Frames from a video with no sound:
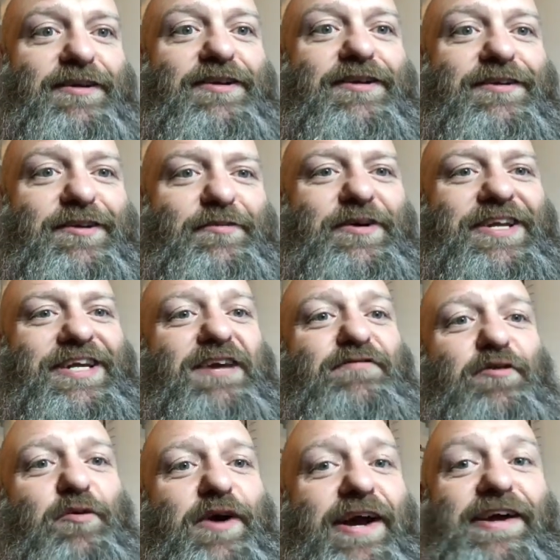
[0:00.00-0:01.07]
You want to give
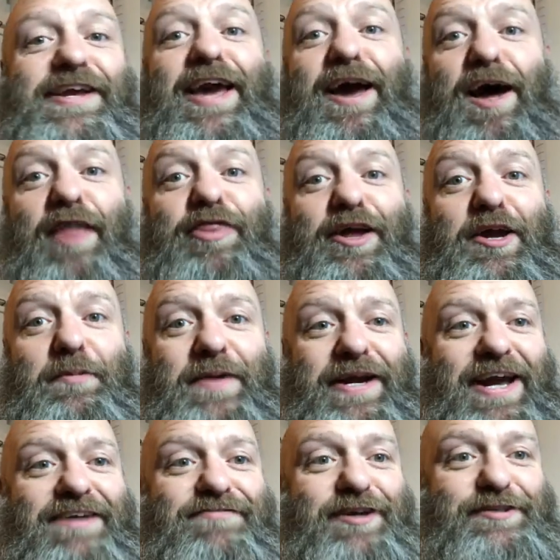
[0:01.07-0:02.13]
away? Yeah, I think I better
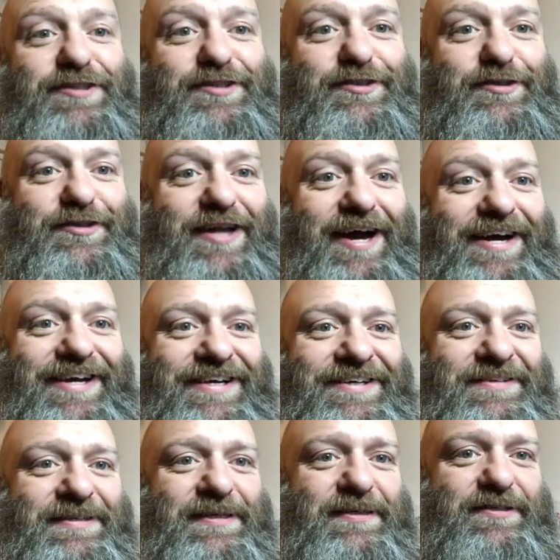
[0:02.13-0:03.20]
get around to doing that, eh?
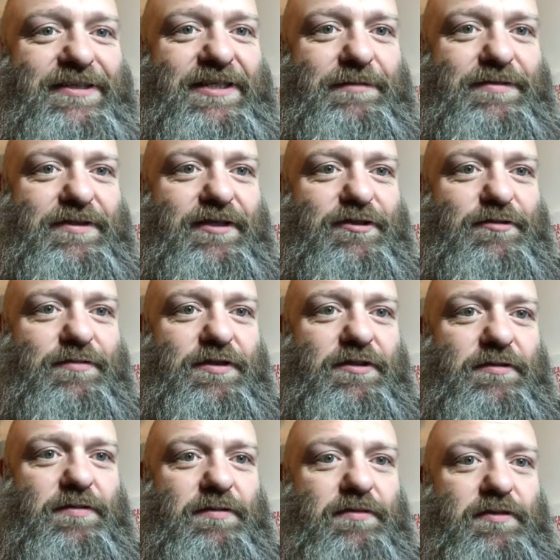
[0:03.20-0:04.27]
Do you keep in touch with
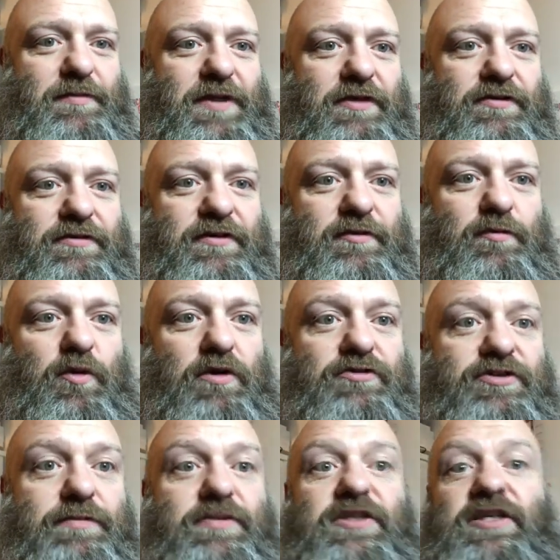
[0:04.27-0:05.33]
any people you met on the round world
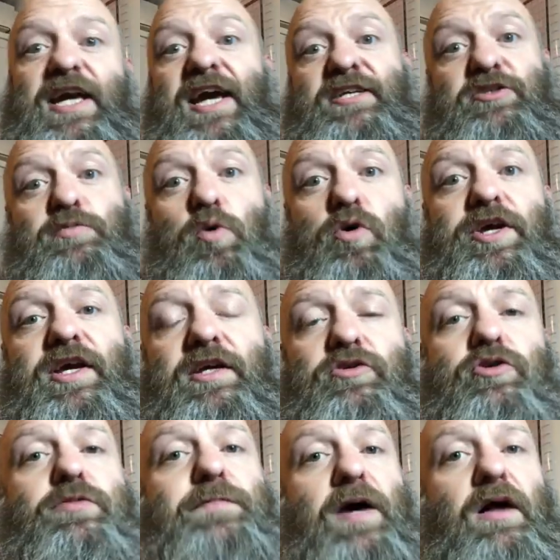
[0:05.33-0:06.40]
trip? Yes, Smokey, I
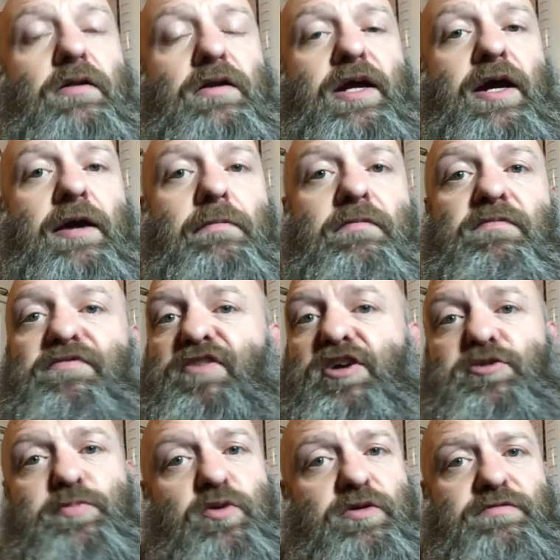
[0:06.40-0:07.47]
do, pal.
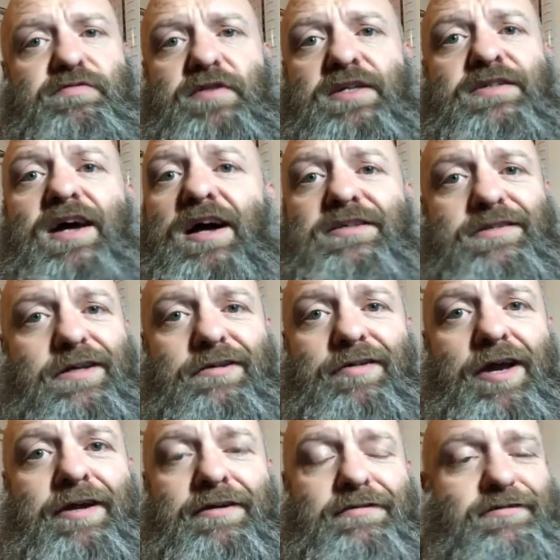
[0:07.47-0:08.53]
Facebook, fantastic
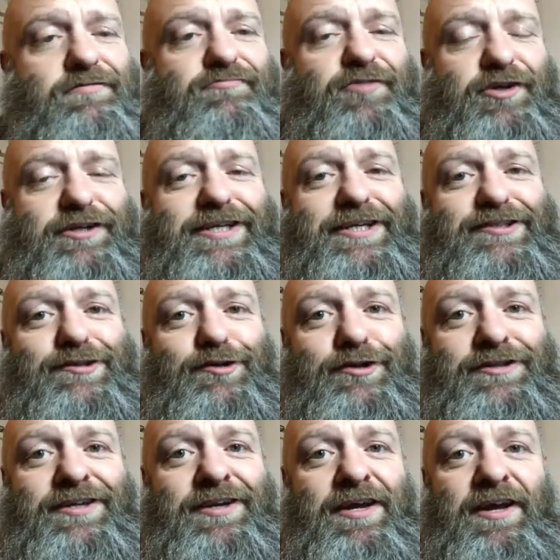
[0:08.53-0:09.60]
thing. It really is
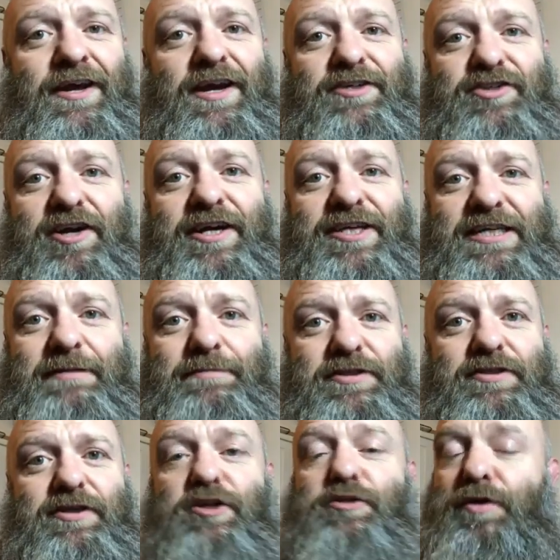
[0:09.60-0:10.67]
good. I try and keep
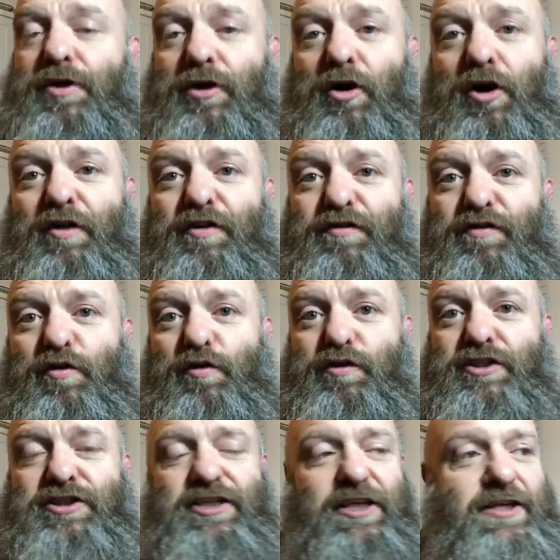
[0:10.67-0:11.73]
in touch with a lot of the
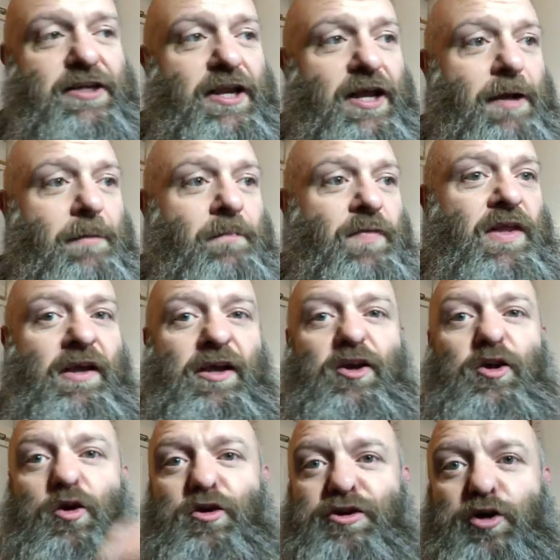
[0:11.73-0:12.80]
folks and,
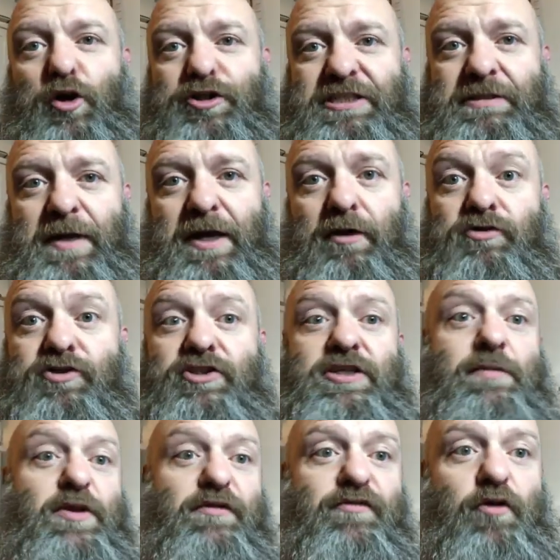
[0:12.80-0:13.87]
you know, the odd emails.
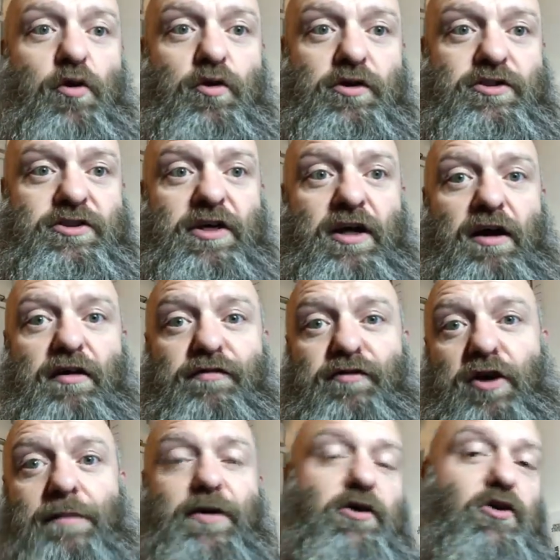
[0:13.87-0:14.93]
Some of the folks have
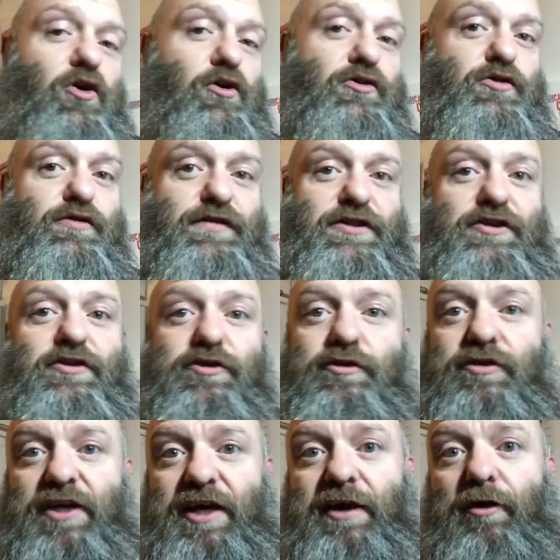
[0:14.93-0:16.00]
come across over to the
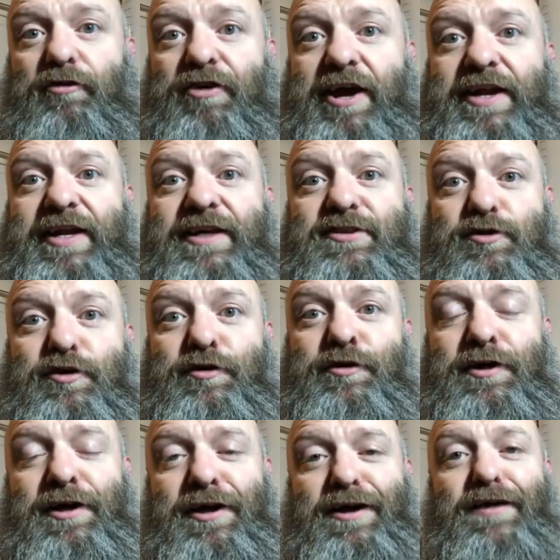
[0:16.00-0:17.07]
UK already, so
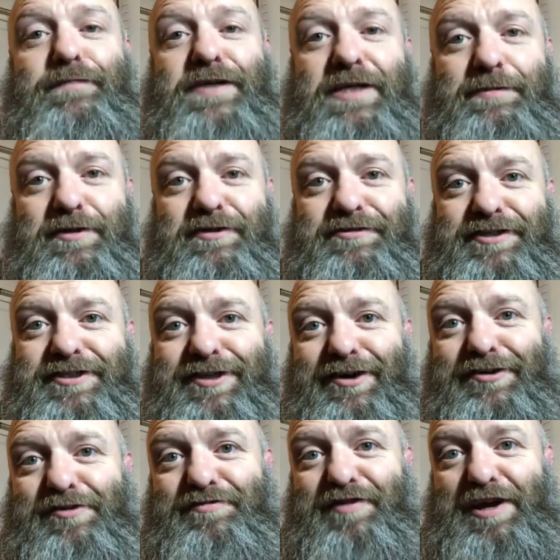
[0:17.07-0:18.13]
I've been able to
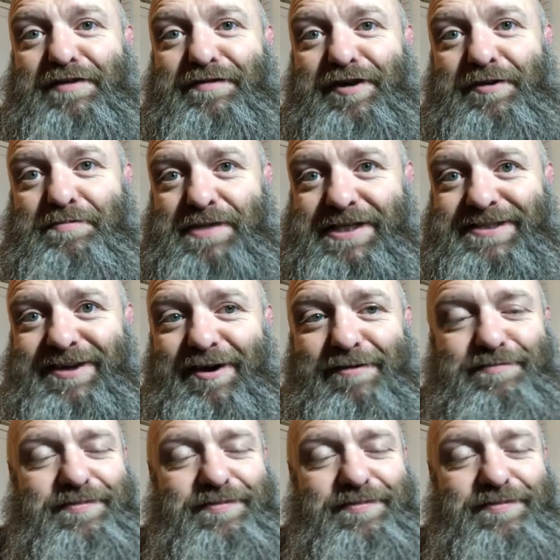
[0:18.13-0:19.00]
return the favour and meet up.